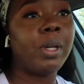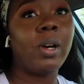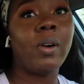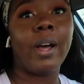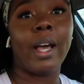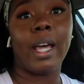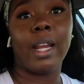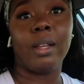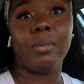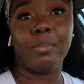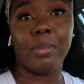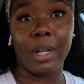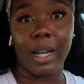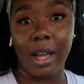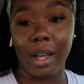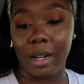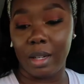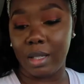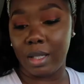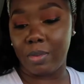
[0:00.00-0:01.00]
me go ahead and pull
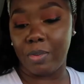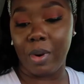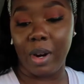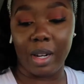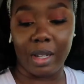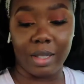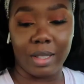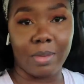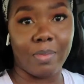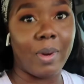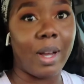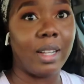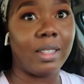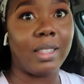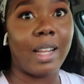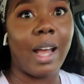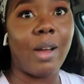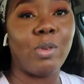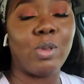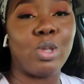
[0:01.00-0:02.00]
out of this parking
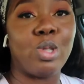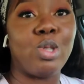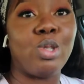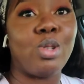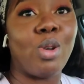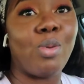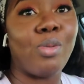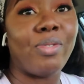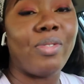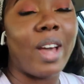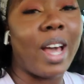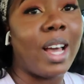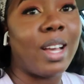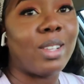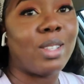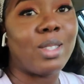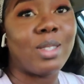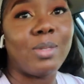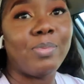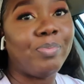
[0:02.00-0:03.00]
spot. That was so
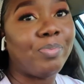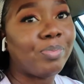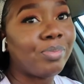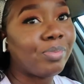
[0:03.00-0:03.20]
fast.